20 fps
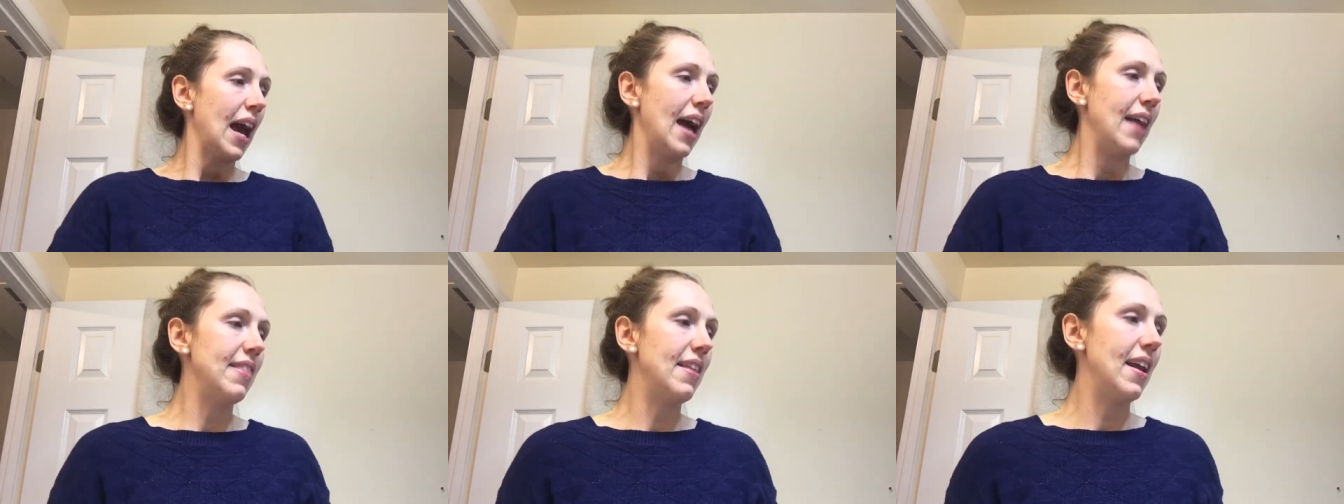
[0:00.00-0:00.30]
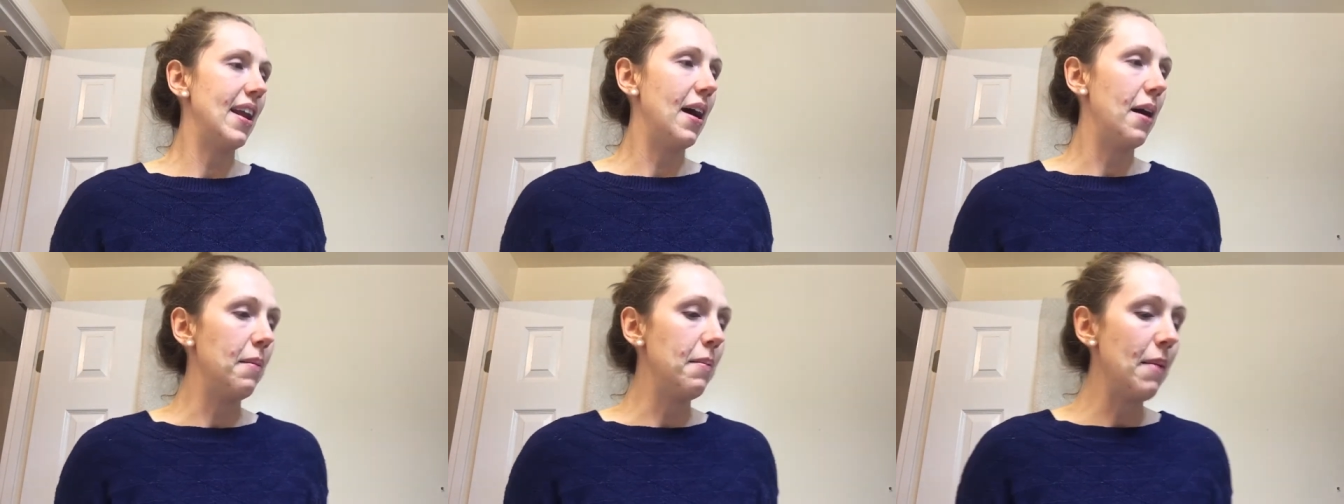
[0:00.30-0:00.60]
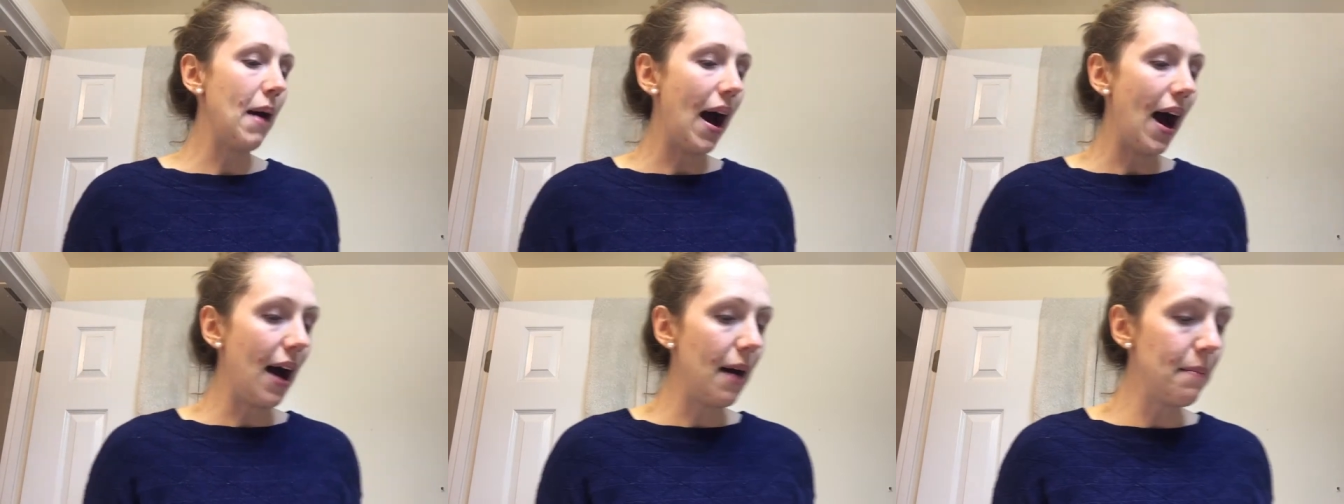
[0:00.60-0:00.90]
And then
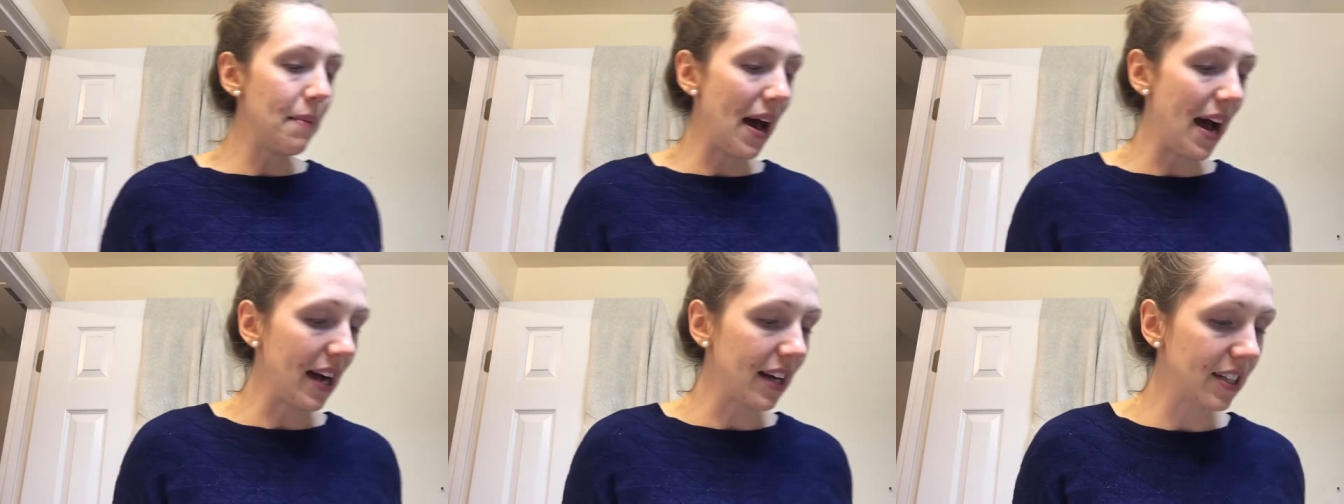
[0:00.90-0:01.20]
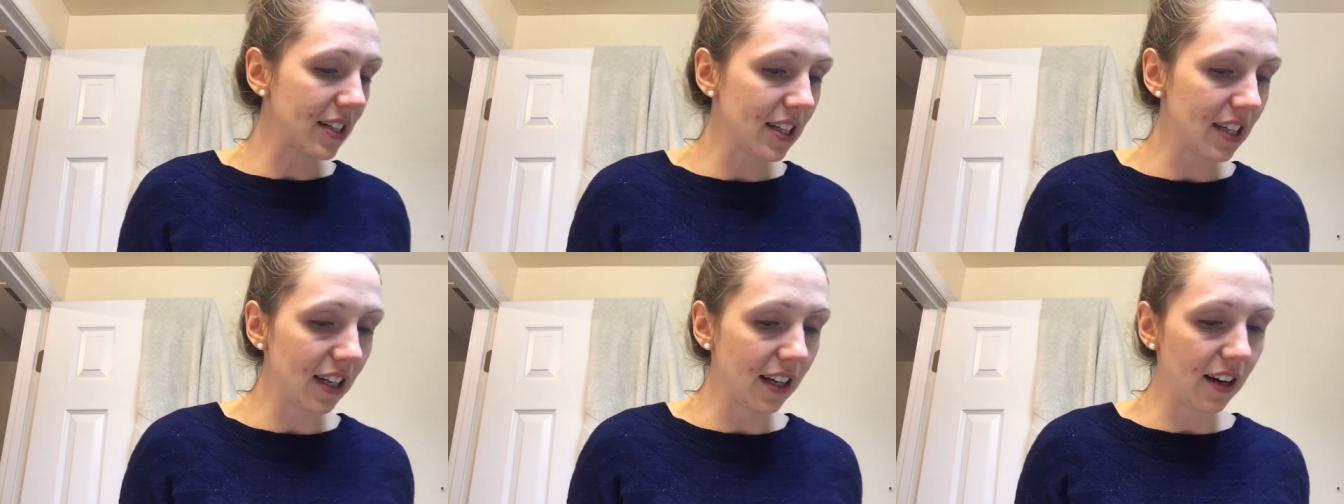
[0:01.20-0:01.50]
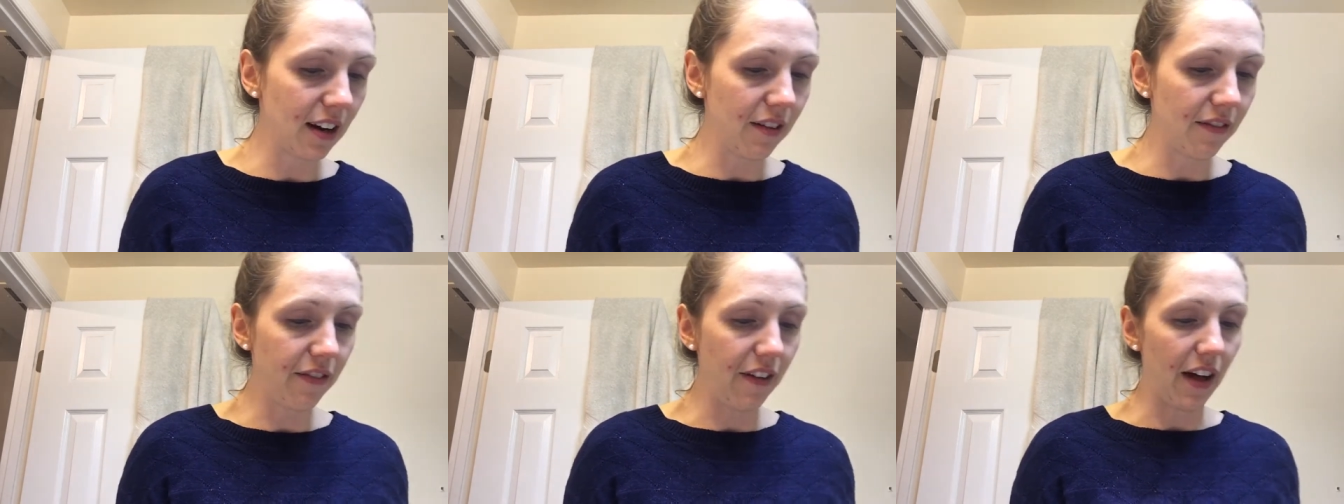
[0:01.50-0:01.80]
I'm, I'm actually
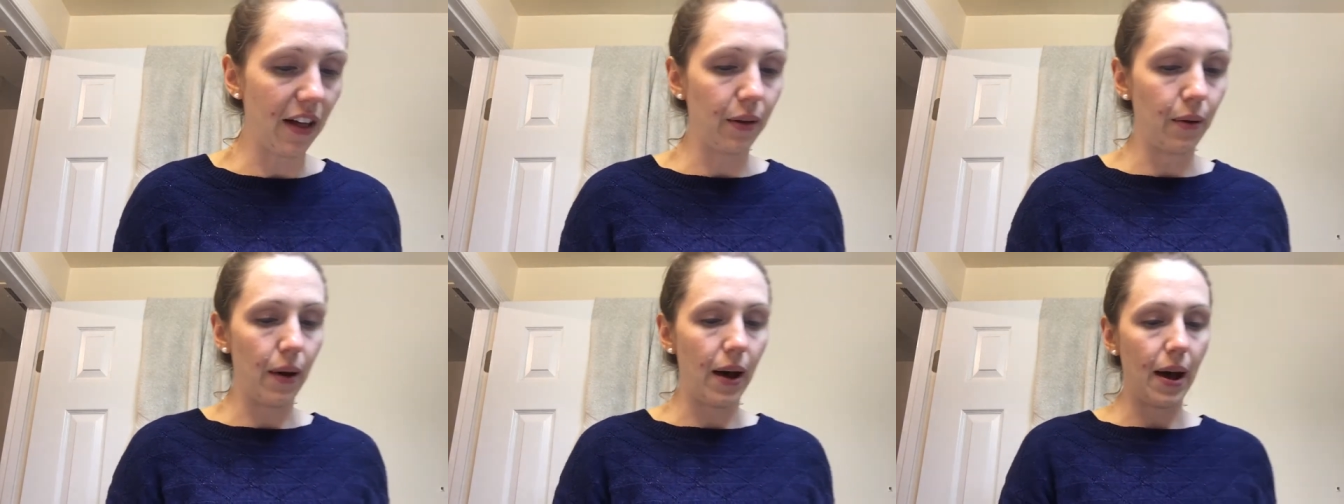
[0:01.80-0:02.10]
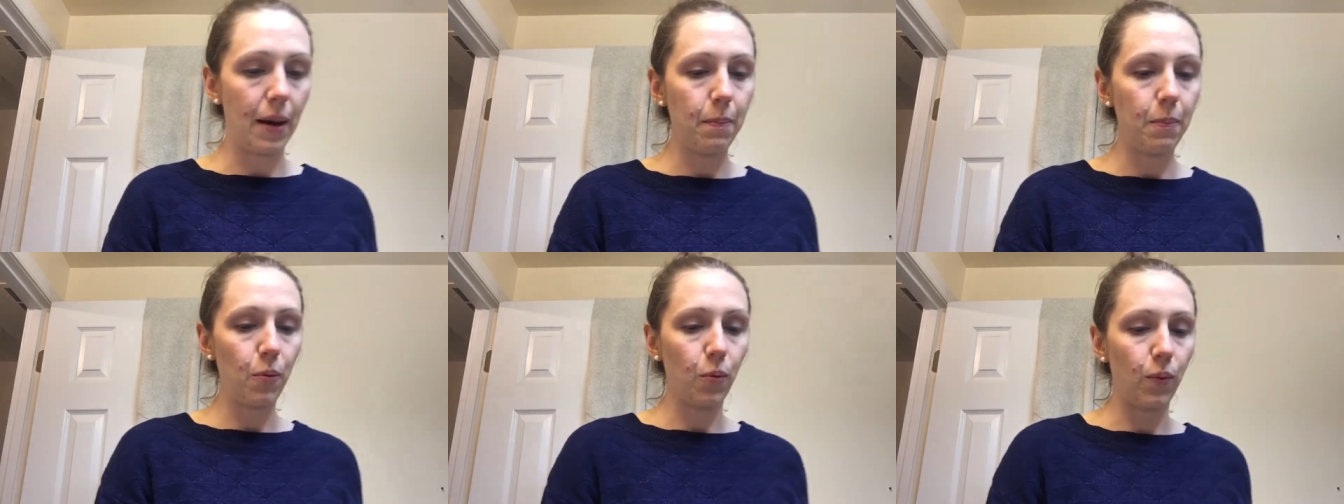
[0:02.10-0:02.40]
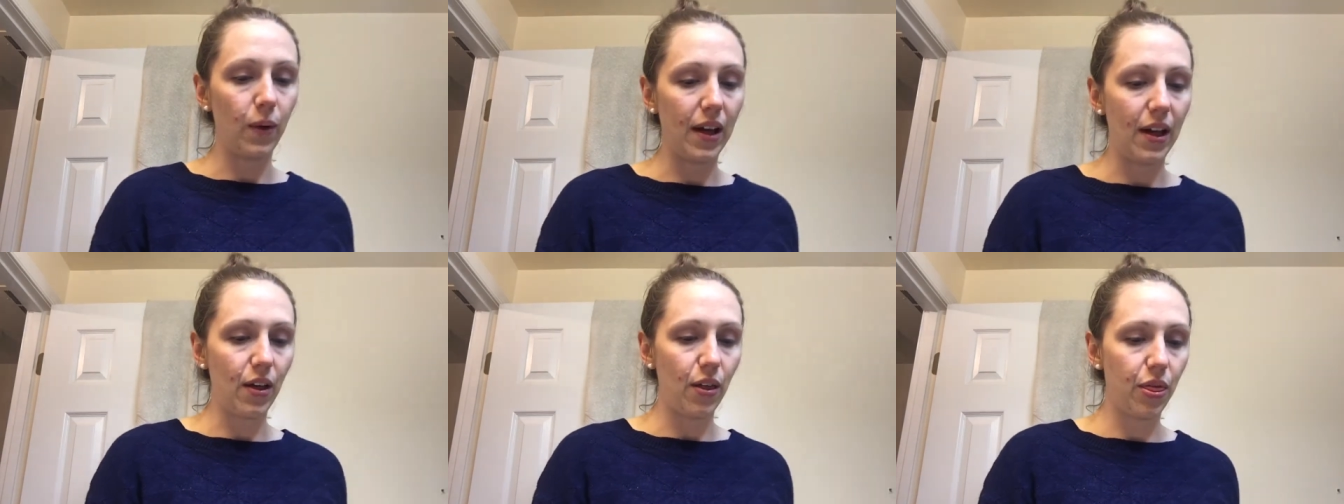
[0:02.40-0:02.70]
going to follow up
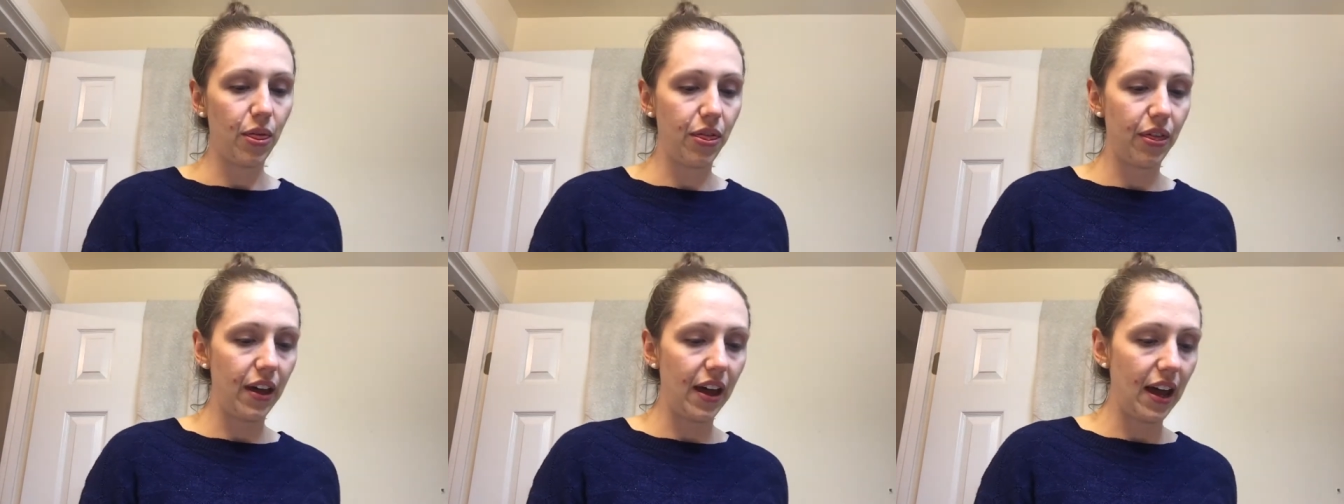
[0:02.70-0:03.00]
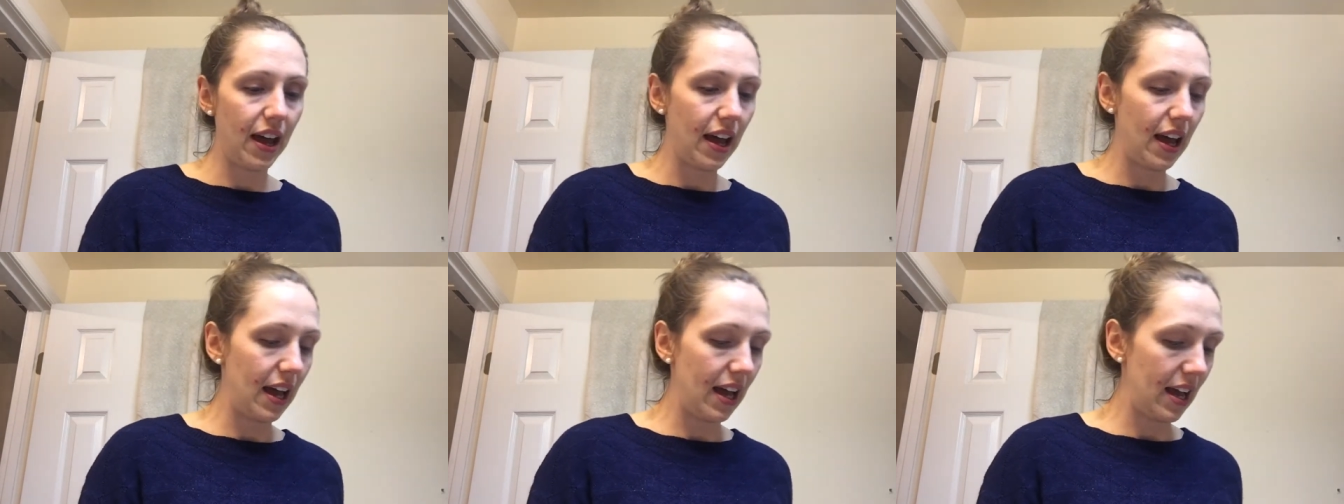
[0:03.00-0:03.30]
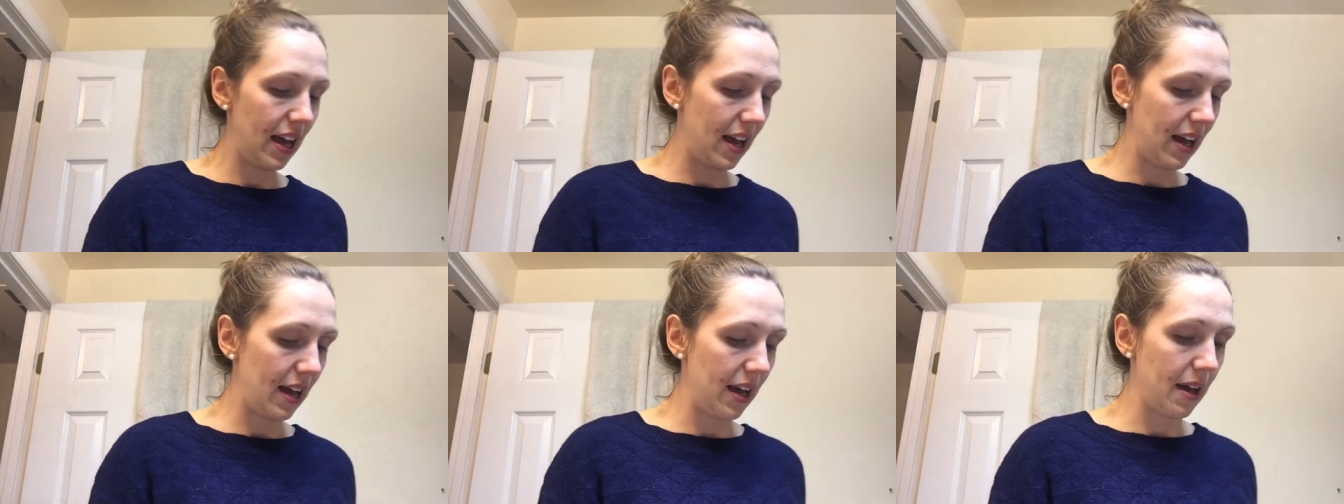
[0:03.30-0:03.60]
with
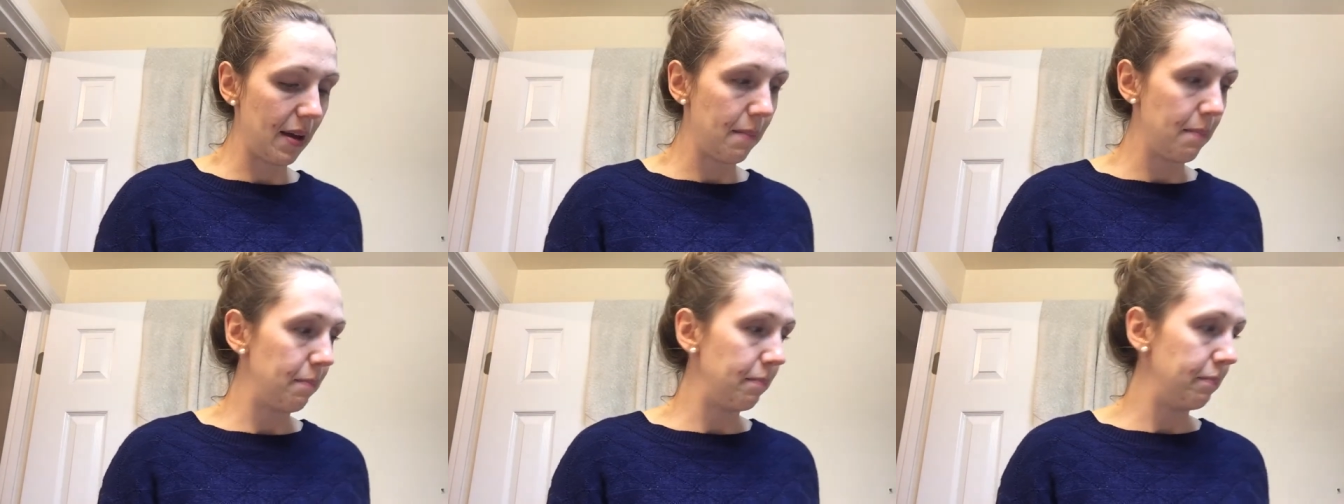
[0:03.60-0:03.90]
a